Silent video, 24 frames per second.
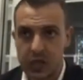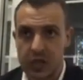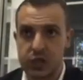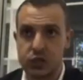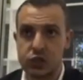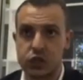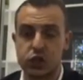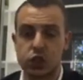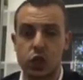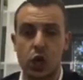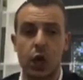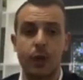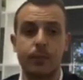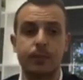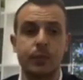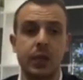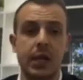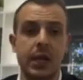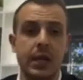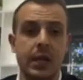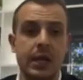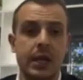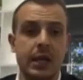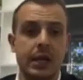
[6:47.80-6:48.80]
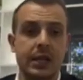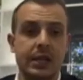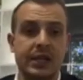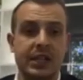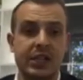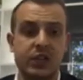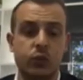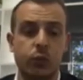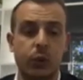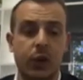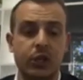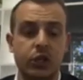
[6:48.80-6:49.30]
So
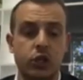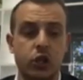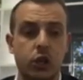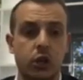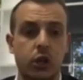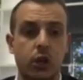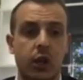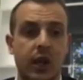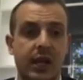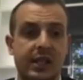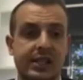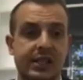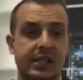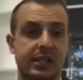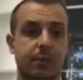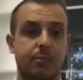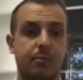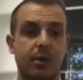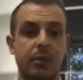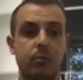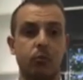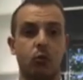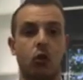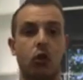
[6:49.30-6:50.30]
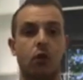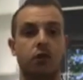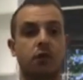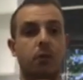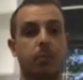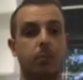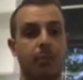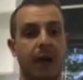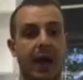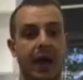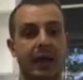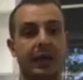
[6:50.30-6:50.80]
this one utilizes a bit more of the
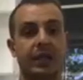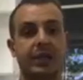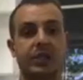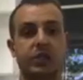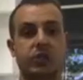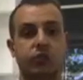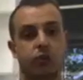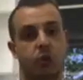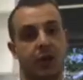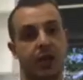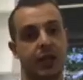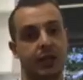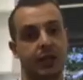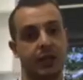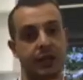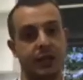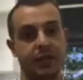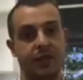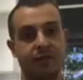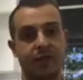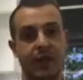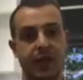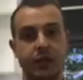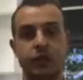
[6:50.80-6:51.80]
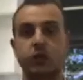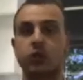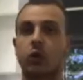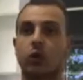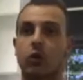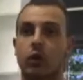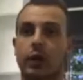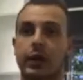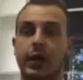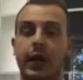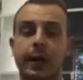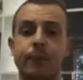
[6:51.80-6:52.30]
banks rather than the vendor,
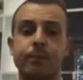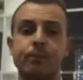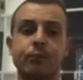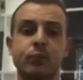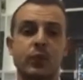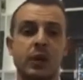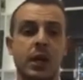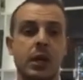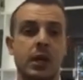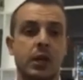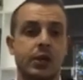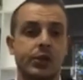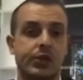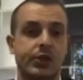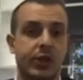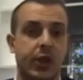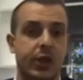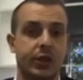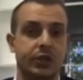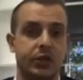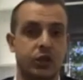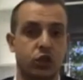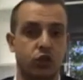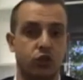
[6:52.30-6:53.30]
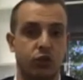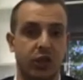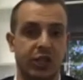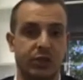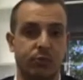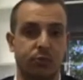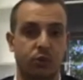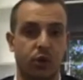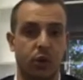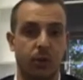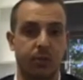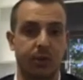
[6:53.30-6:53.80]
okay? So distressed
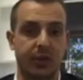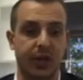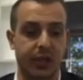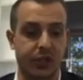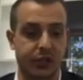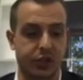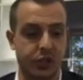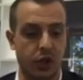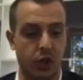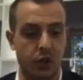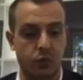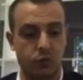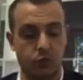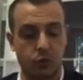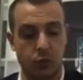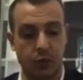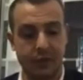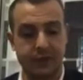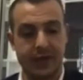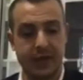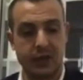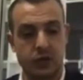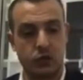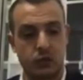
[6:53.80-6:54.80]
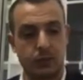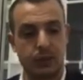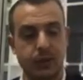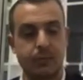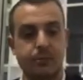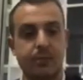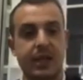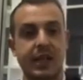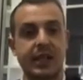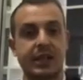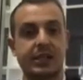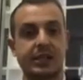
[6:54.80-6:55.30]
properties. So what that normally
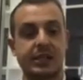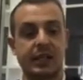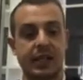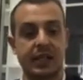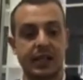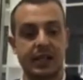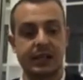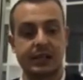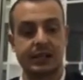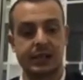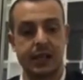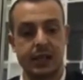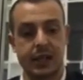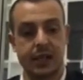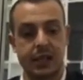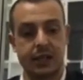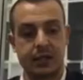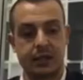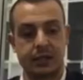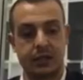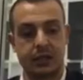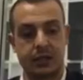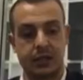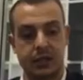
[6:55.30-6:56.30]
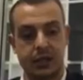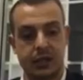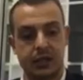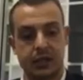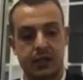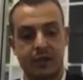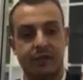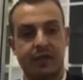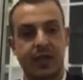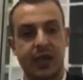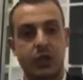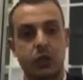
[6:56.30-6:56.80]
means is the
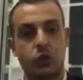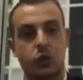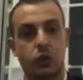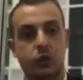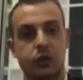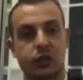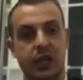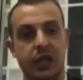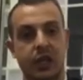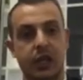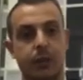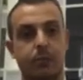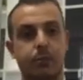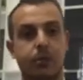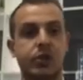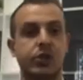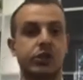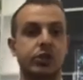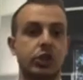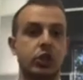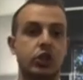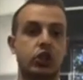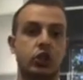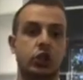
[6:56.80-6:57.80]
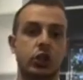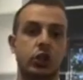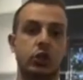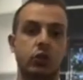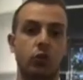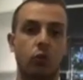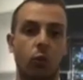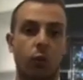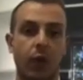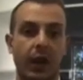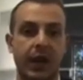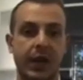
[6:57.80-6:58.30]
vendor's in a position
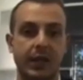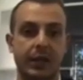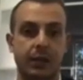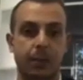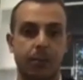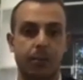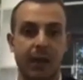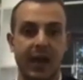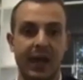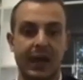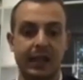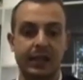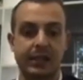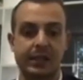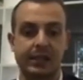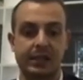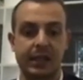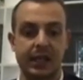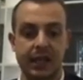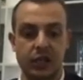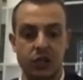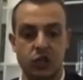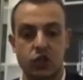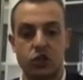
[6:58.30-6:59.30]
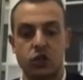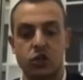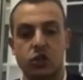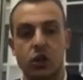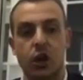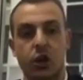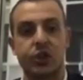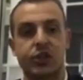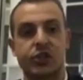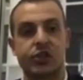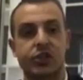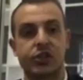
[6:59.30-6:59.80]
where the banks issue
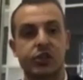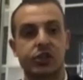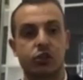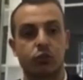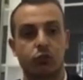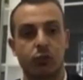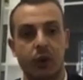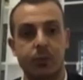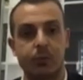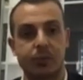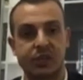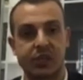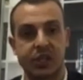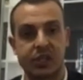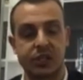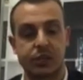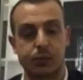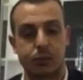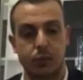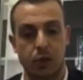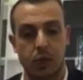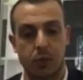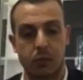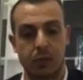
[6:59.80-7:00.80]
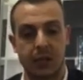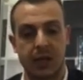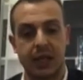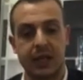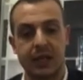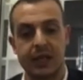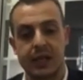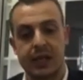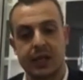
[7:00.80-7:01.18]
notices to repossess the property,